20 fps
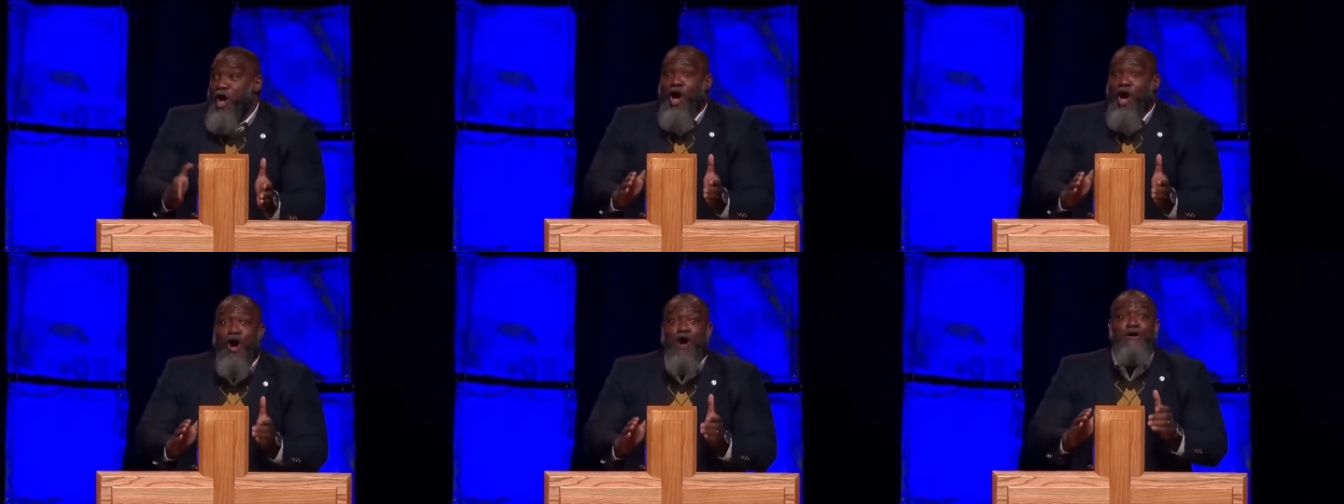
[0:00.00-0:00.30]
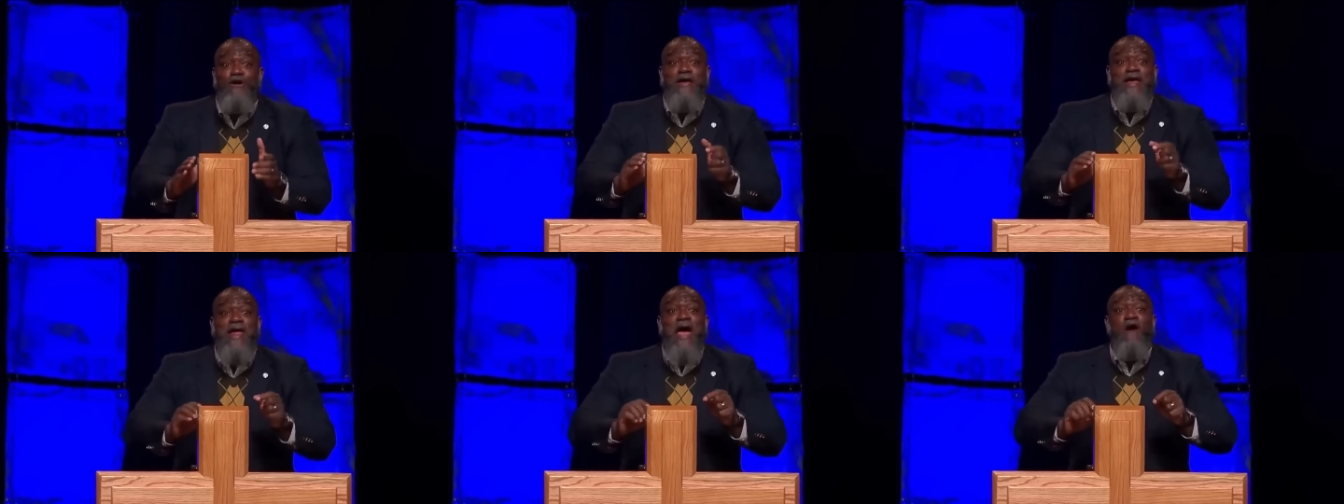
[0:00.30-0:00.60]
are
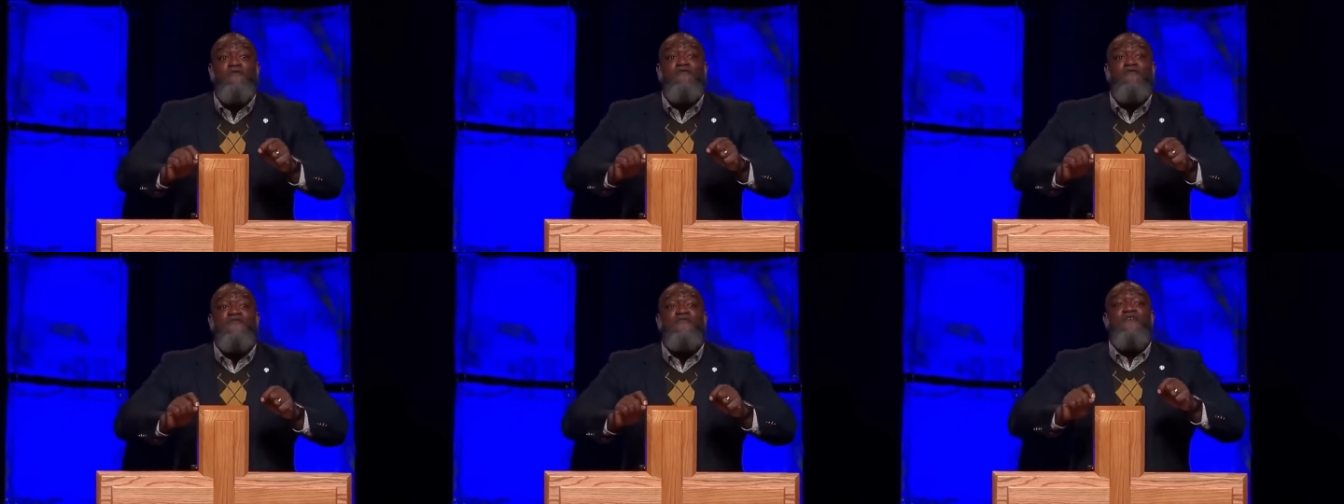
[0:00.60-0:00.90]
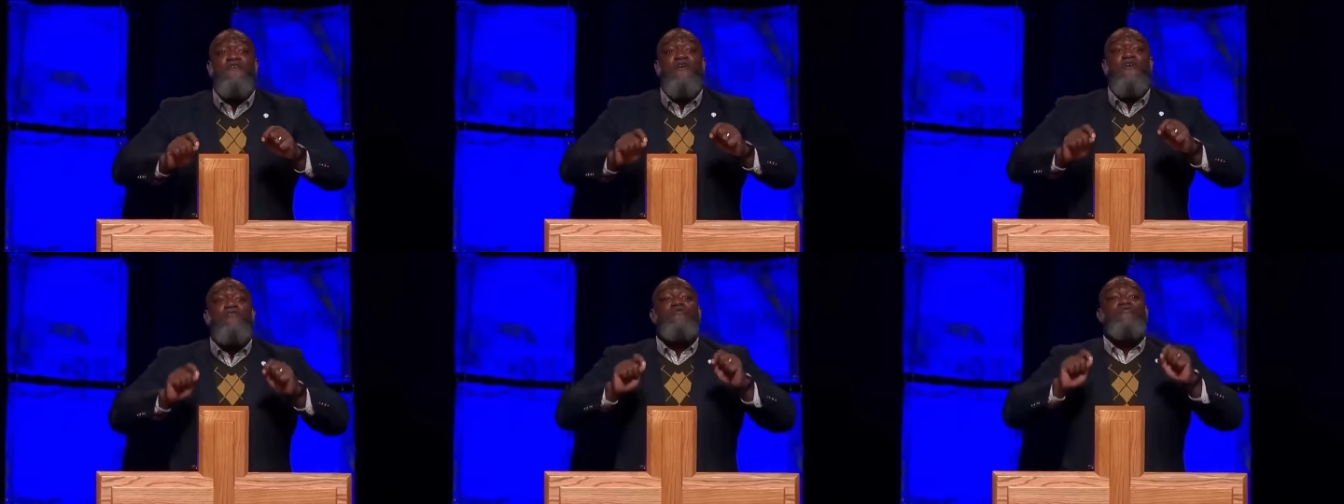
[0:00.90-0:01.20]
now
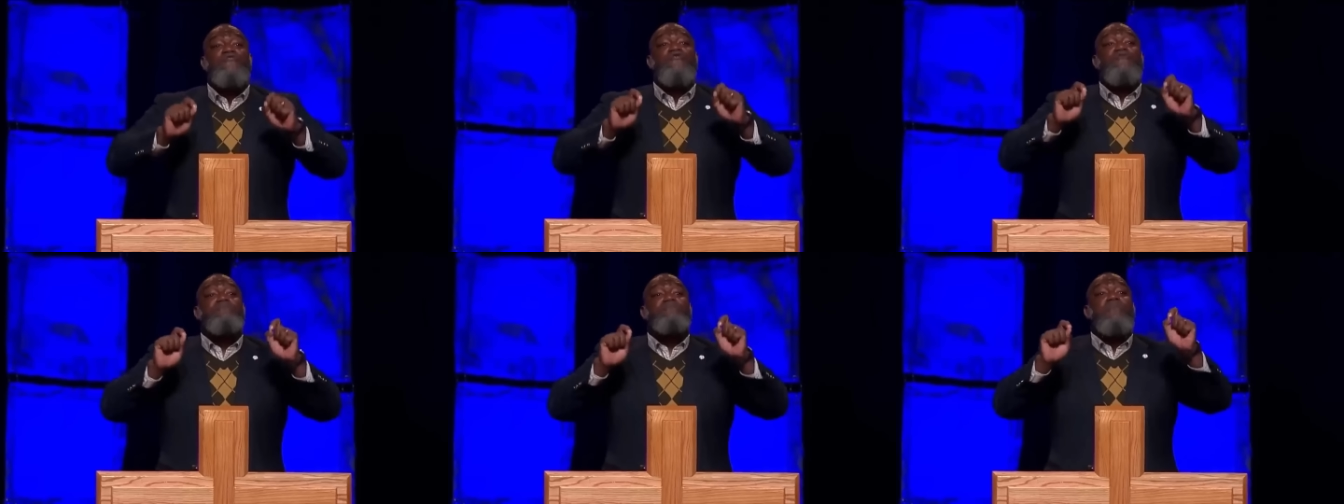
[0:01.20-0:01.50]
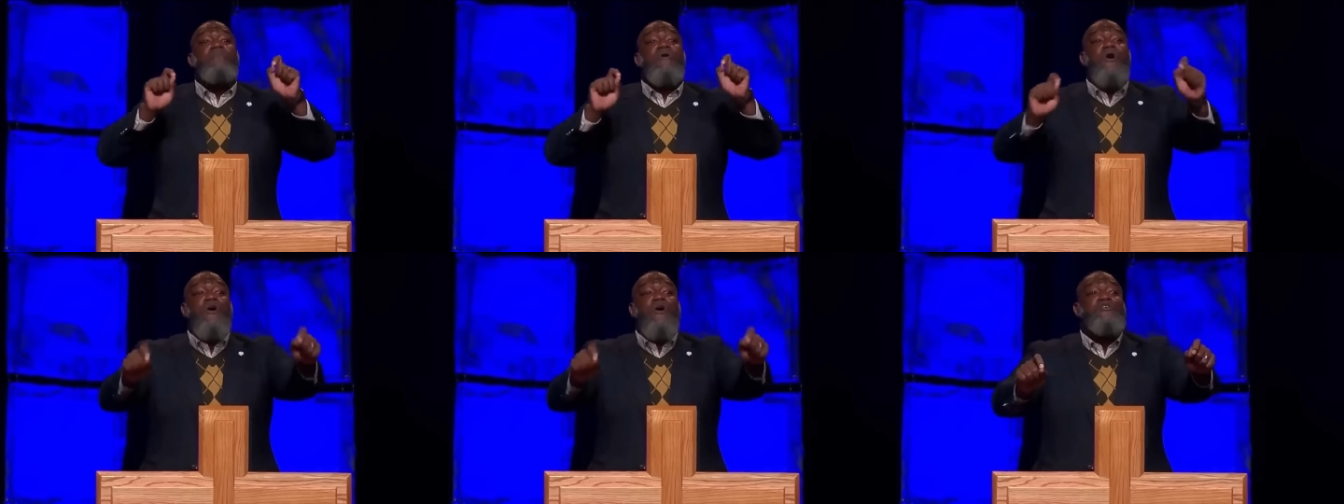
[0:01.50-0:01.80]
further
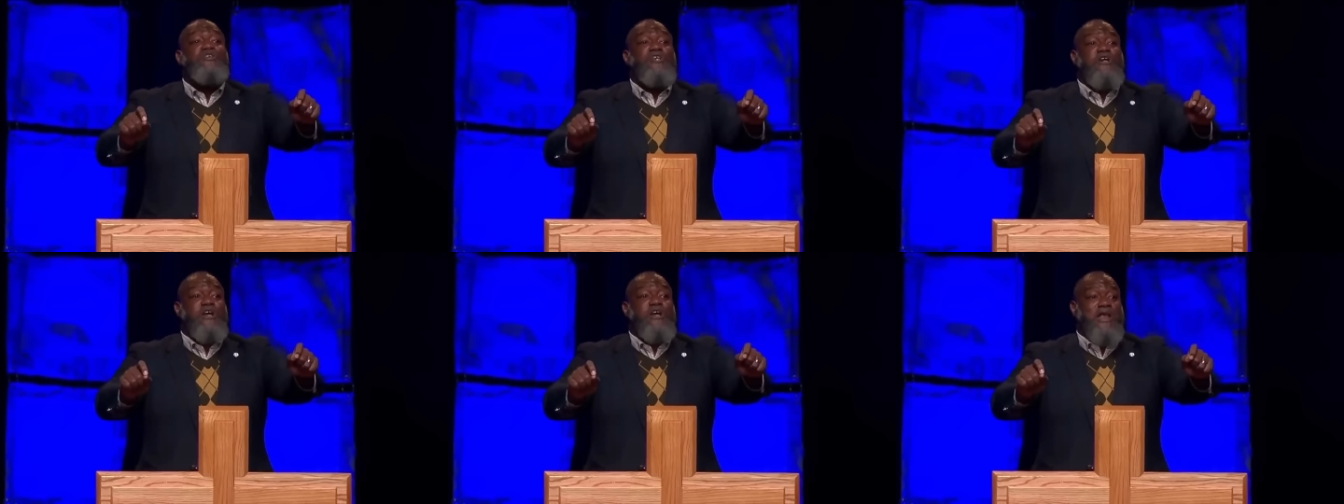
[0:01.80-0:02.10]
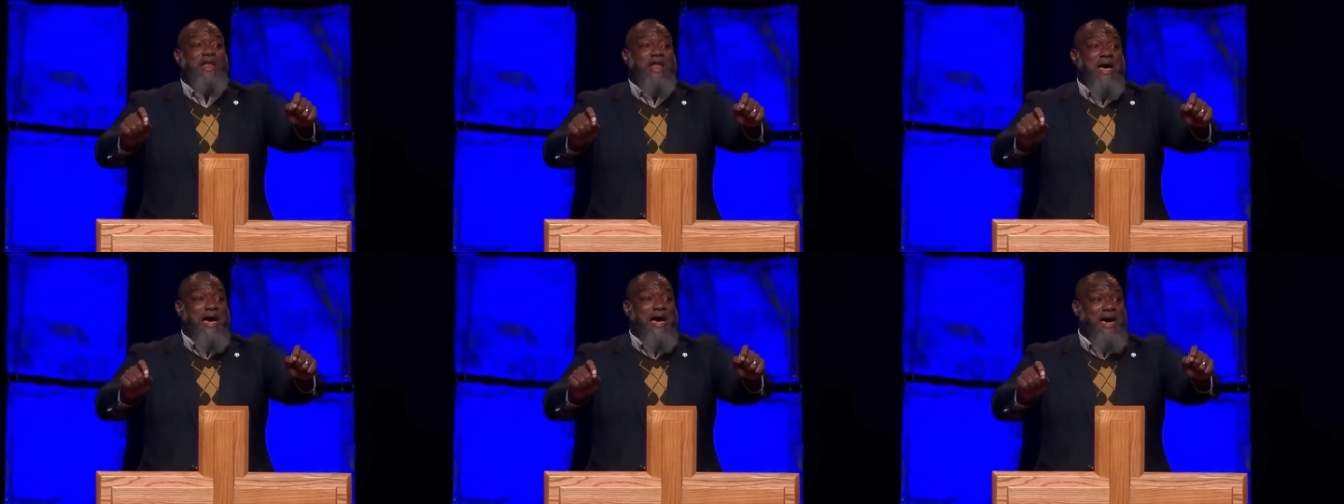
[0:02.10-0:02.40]

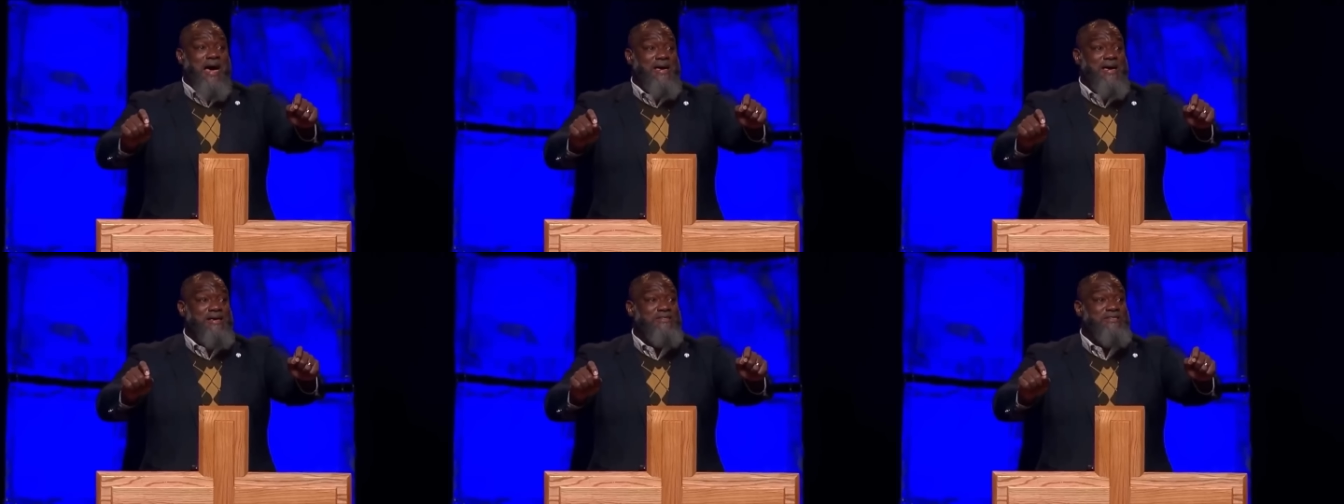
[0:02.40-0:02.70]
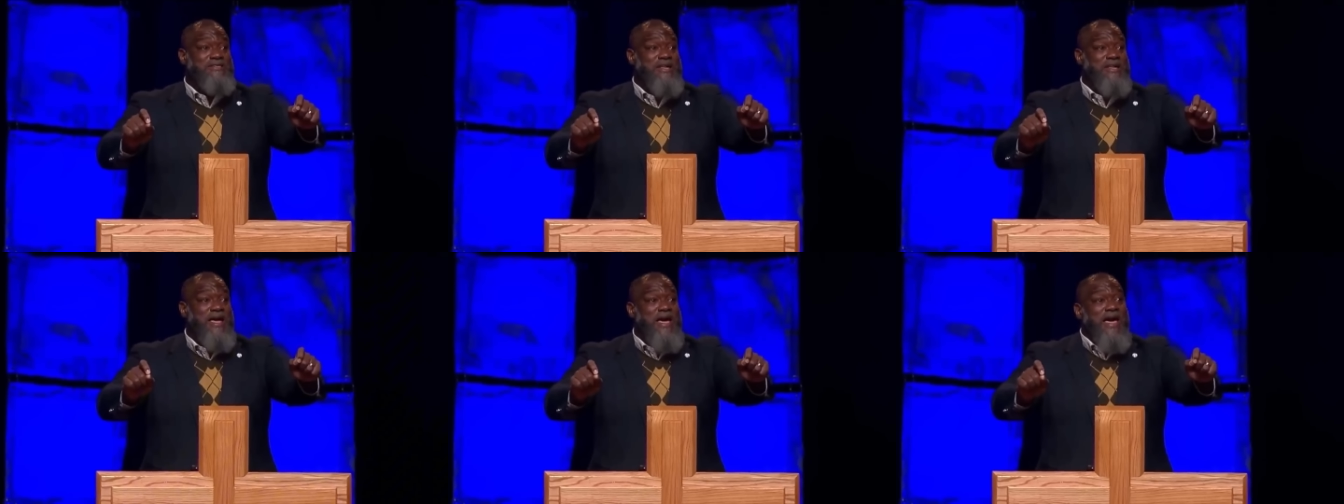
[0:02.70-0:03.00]

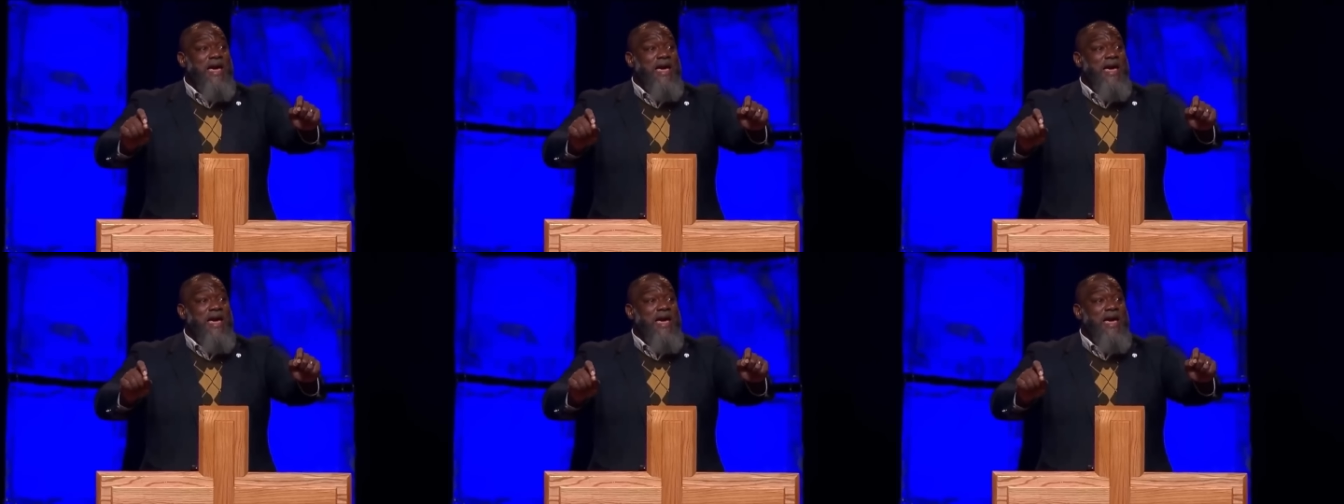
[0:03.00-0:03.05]
marginalized